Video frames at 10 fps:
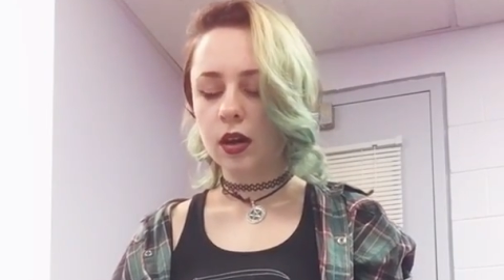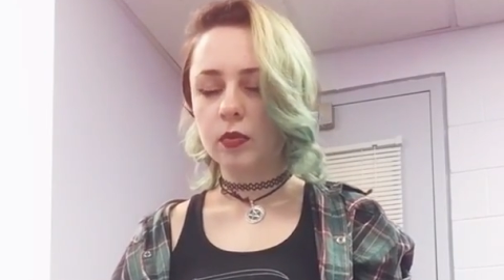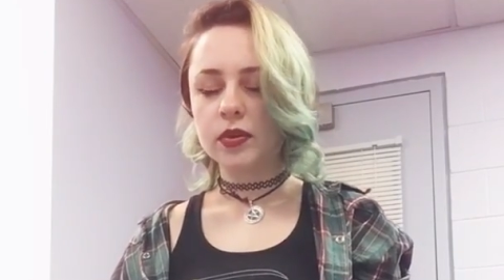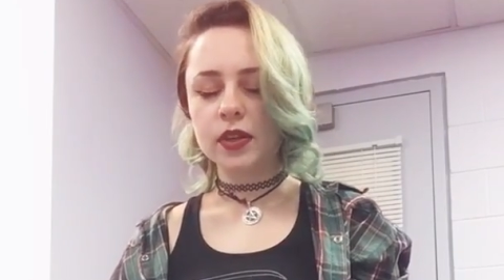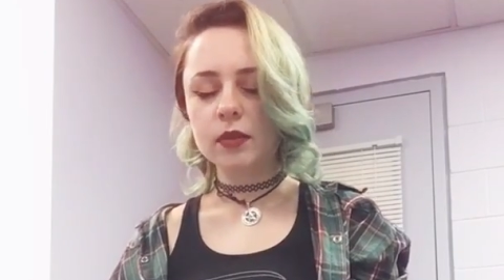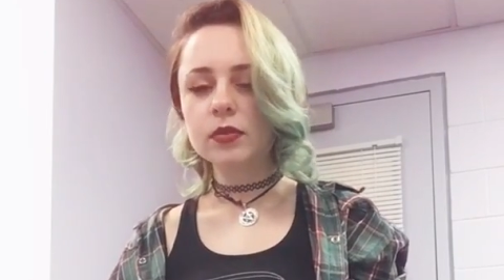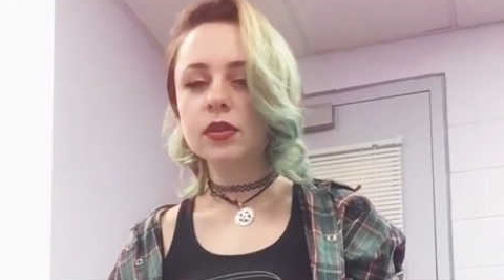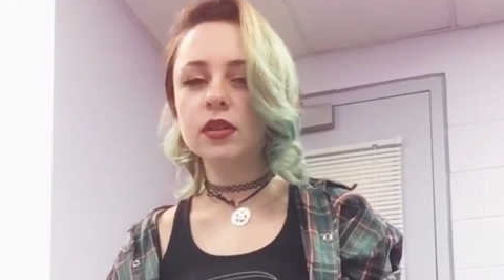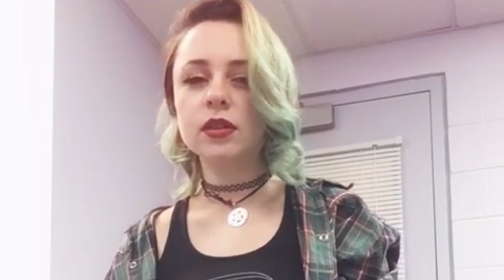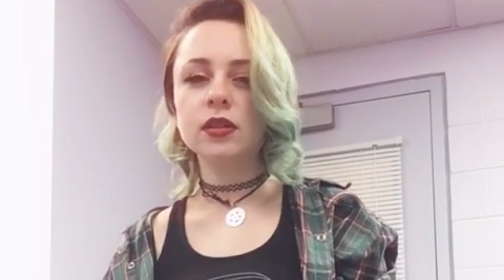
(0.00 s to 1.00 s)
A
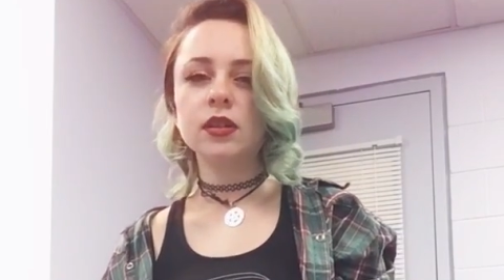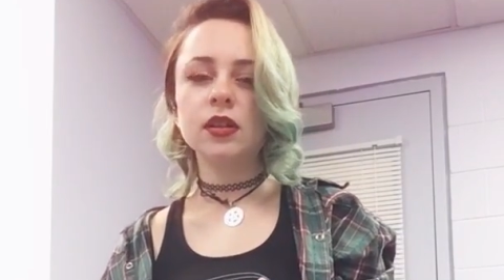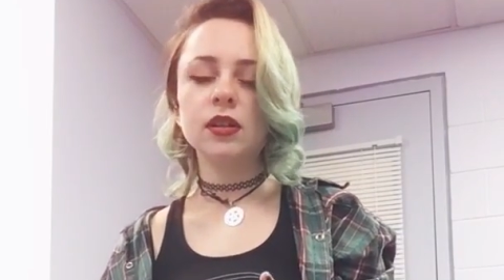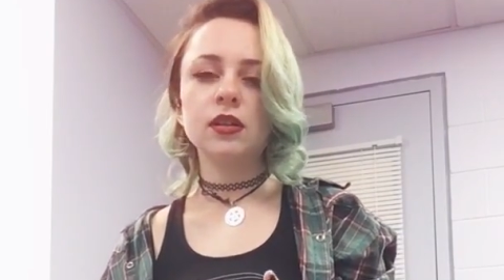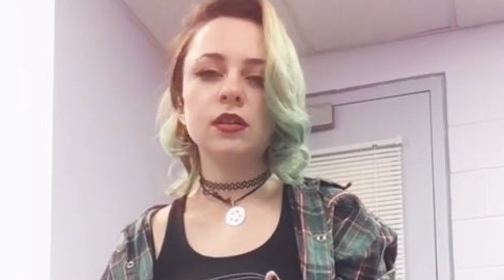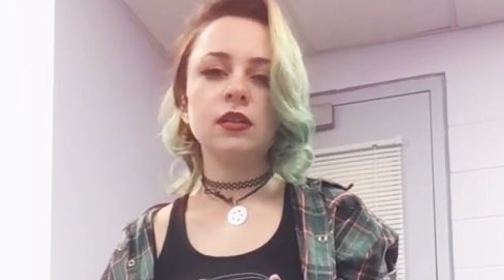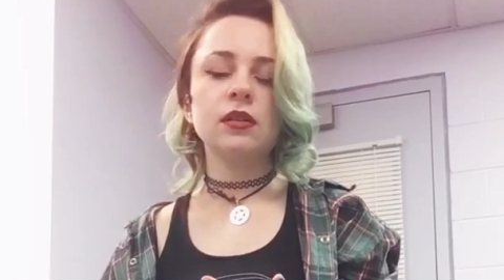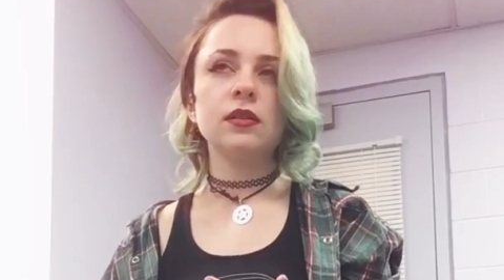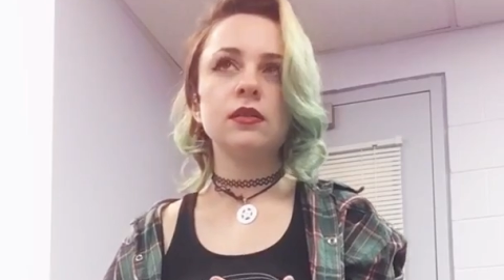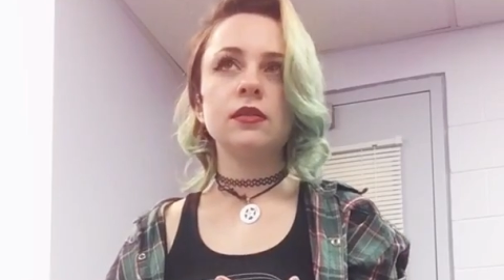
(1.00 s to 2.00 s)
perception
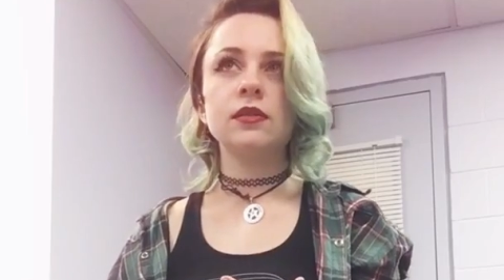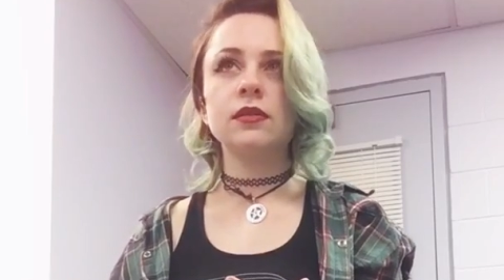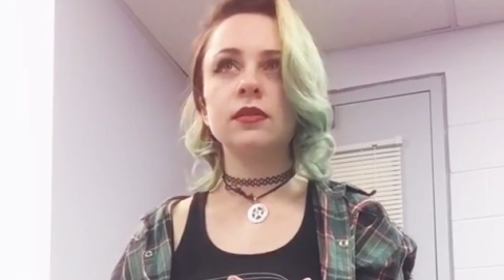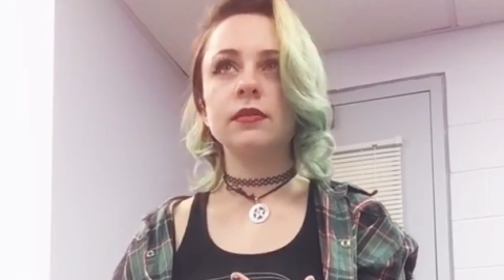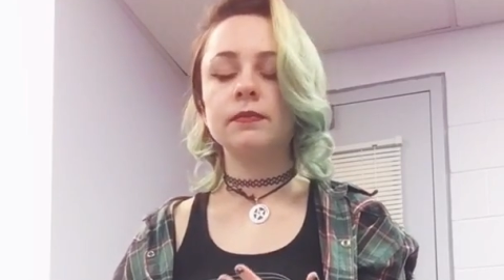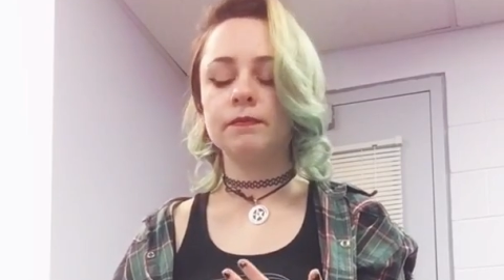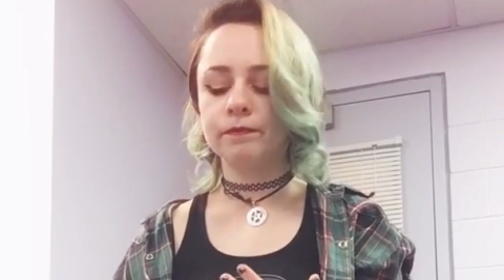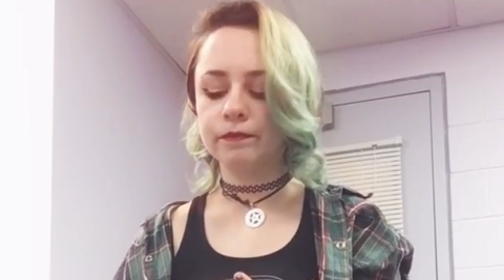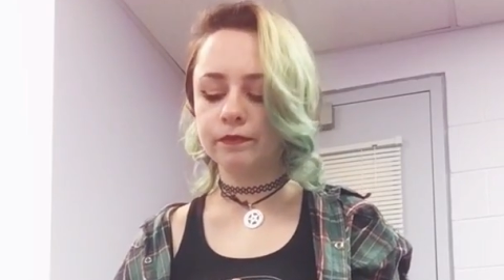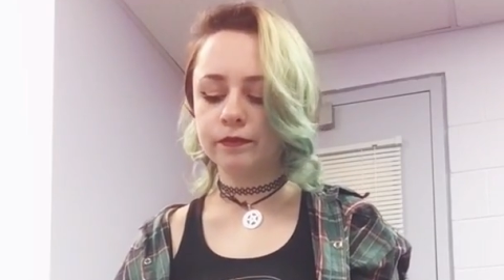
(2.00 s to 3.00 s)
is
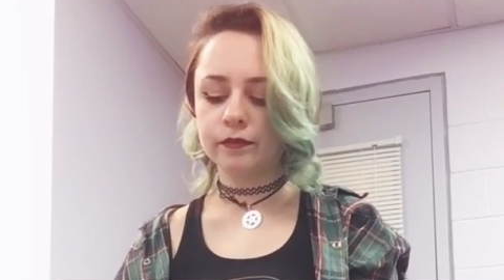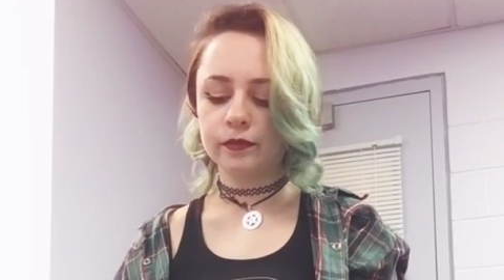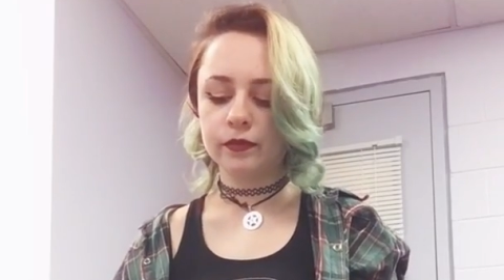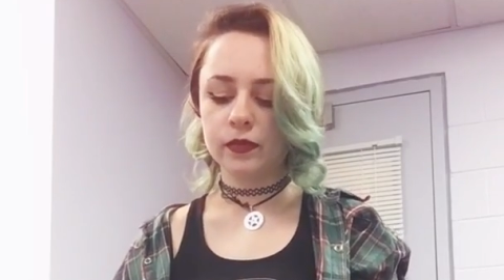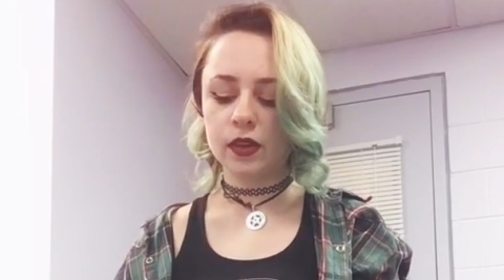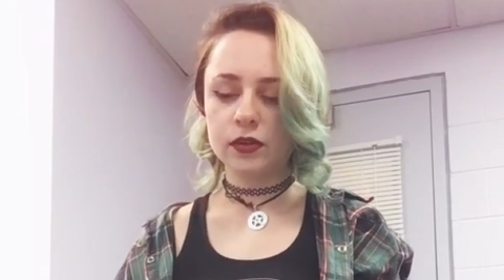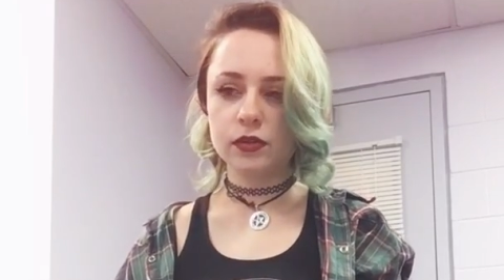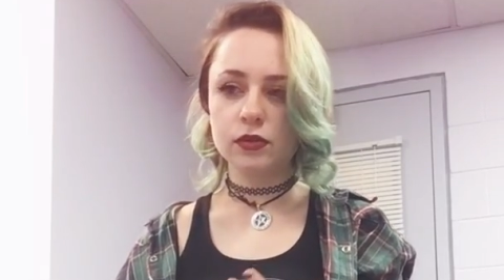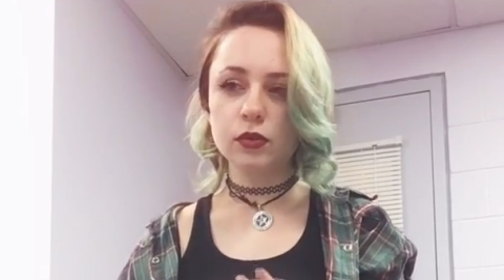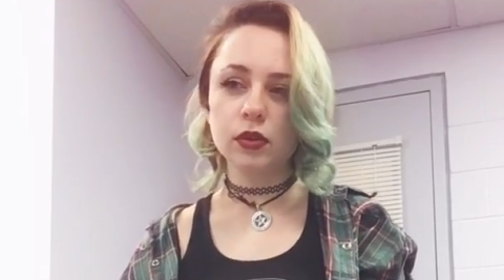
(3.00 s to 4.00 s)

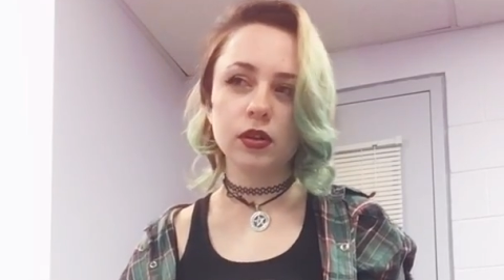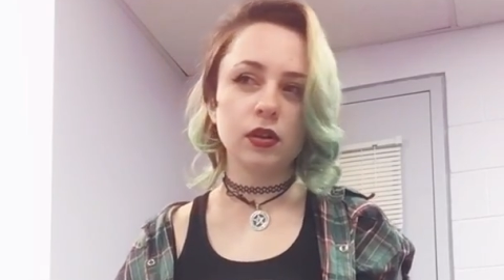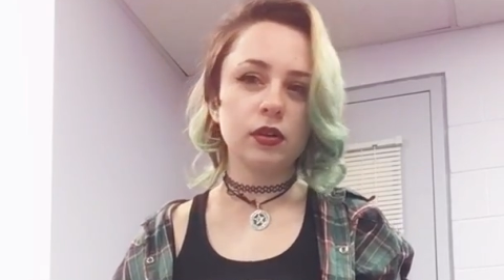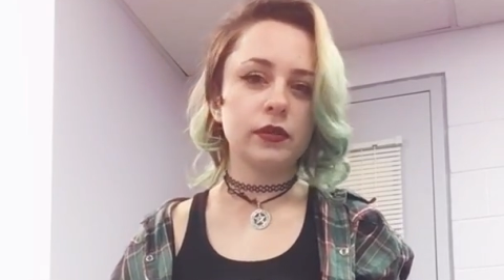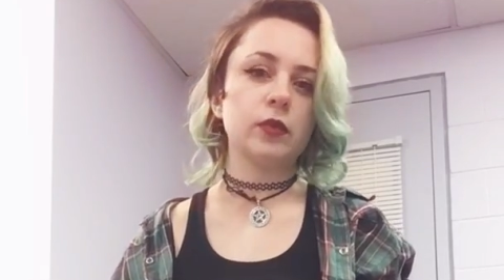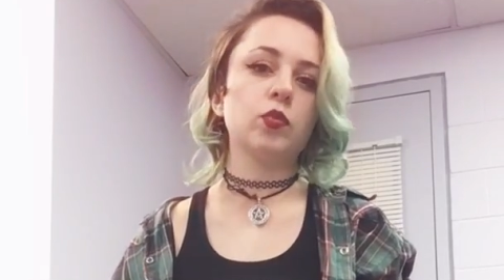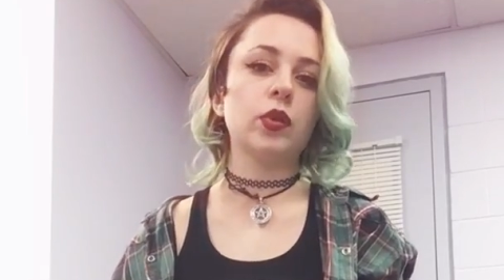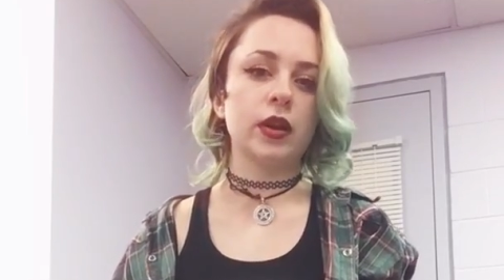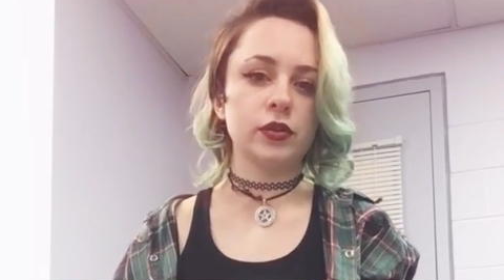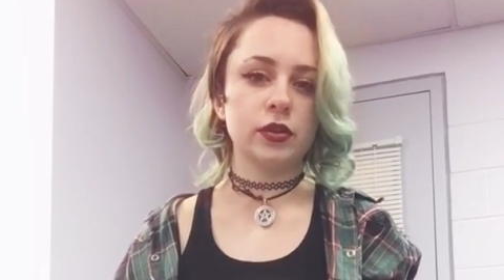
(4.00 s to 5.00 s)
sort of an
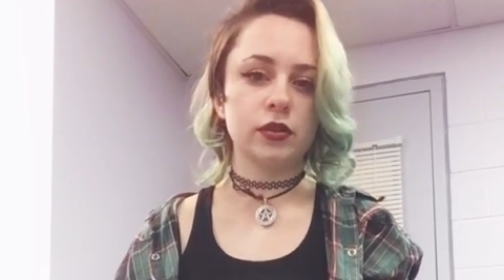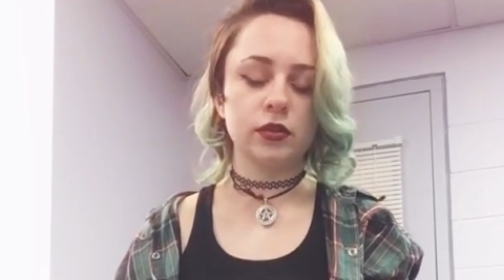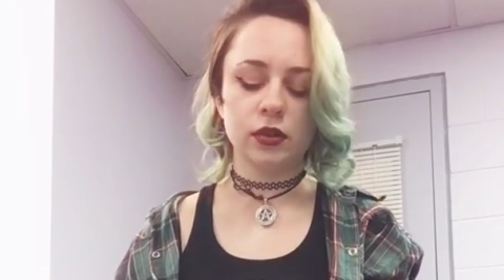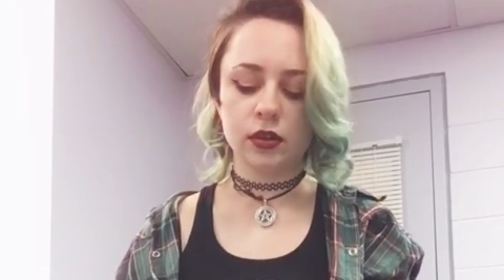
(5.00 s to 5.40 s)
impression,